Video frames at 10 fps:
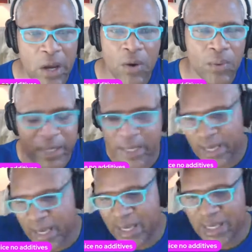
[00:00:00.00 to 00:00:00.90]
So
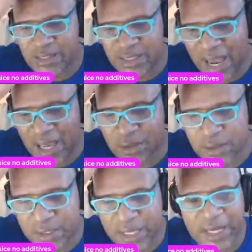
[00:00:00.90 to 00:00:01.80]
he is
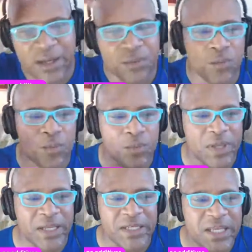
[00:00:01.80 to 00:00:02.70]
not getting
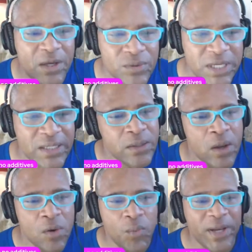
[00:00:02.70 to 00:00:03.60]
and
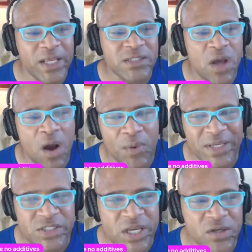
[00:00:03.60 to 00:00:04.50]
yielding what he's
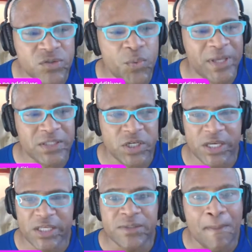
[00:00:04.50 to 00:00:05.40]
always yielded, which
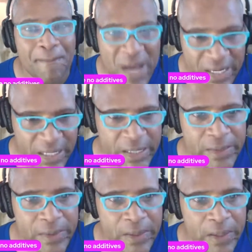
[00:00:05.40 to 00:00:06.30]
is money.
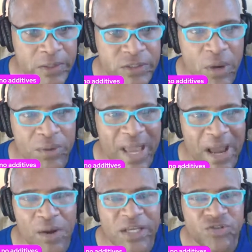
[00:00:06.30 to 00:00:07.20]
So
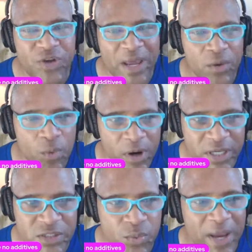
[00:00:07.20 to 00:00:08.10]
now he's trying to work
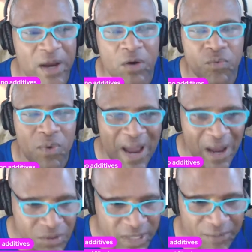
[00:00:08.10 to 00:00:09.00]
his way
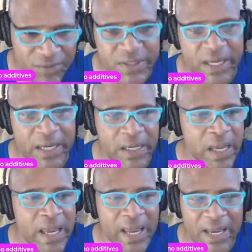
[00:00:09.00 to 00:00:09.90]
around everything,
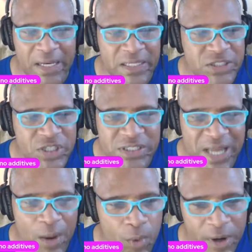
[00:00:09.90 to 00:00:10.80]
and it's just
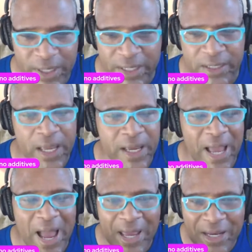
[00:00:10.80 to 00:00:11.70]
not working.
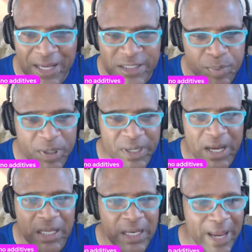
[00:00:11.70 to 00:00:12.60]
God has put a
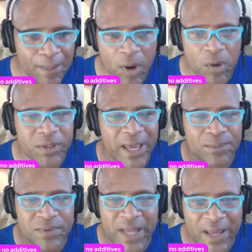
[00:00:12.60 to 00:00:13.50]
clamp on
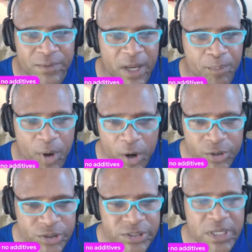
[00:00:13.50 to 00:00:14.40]
that
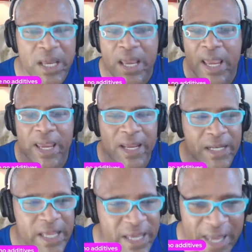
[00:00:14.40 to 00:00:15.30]
purse, and
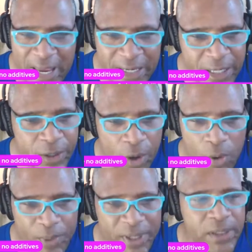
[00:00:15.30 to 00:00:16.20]
he can't get it
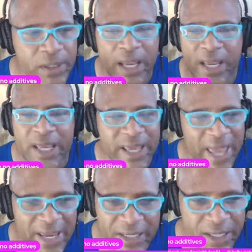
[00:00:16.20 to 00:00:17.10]
open, and he
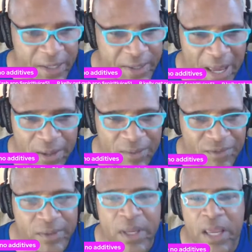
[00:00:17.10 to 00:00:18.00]
can't get nothing out of
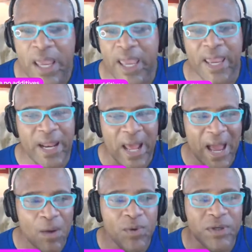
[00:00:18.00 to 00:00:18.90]
it. And
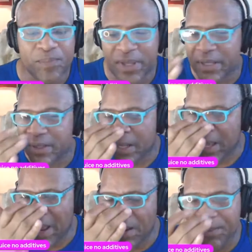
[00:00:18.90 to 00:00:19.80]
I
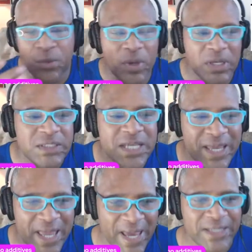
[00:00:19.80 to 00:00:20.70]
I'll be willing to
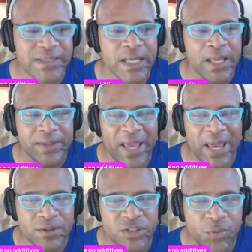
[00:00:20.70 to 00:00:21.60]
guess
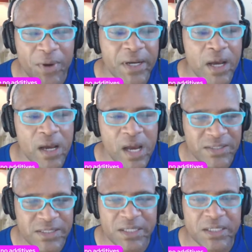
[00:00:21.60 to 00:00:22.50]
that Serena
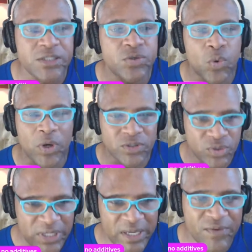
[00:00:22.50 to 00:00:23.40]
Hudson is going to
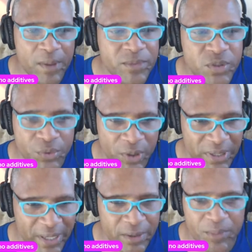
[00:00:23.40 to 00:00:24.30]
leave him sooner or
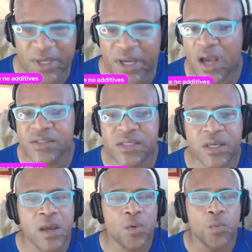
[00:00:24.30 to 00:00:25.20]
later, because
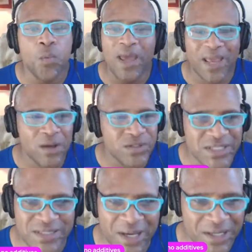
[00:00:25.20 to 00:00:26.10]
what else
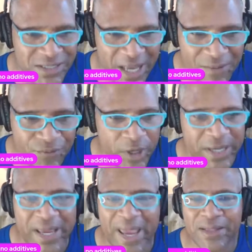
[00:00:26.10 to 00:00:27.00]
is there to stay for?
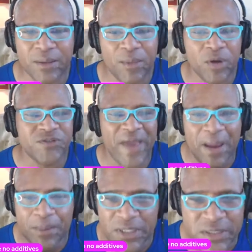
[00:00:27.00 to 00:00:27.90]
He ain't the most
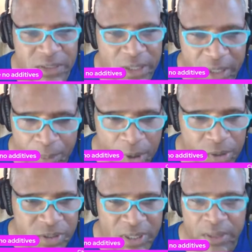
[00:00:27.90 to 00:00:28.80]
fabulous looking
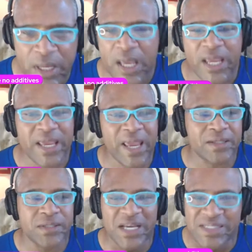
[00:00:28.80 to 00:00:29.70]
person.
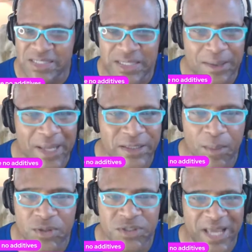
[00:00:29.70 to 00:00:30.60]
He doesn't seem like the
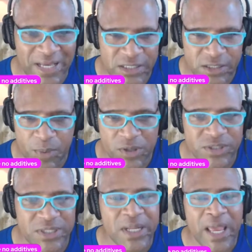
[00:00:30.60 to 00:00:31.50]
most nicest
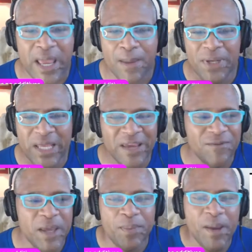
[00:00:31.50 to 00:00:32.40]
person. And believe
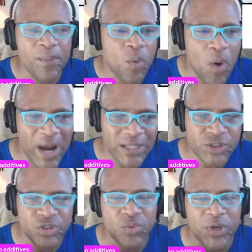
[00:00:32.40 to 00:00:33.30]
me, people watch
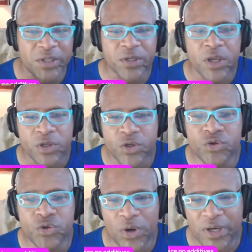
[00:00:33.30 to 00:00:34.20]
you when you
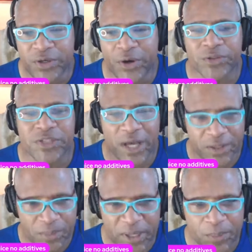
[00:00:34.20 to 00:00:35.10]
doing dirt to
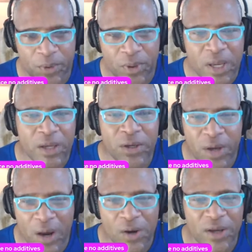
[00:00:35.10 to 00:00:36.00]
other people. You
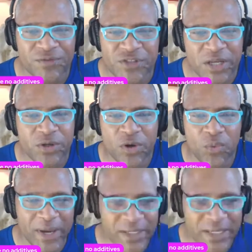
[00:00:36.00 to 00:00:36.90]
know, if she do
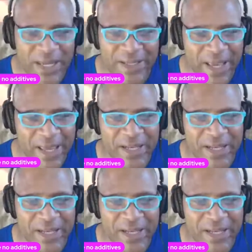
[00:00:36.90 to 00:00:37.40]
Wendy like that,